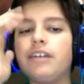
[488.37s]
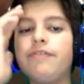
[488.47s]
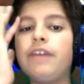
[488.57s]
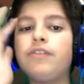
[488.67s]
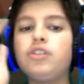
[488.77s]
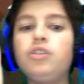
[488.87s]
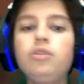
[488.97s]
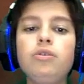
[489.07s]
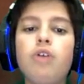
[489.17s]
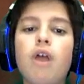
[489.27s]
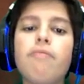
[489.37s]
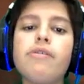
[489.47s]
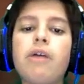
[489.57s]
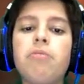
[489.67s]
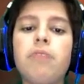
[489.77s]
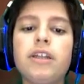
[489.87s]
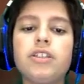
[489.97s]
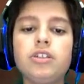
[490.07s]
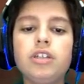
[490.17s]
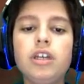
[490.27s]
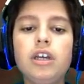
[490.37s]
If you have 2 Goblin Rabble Masters,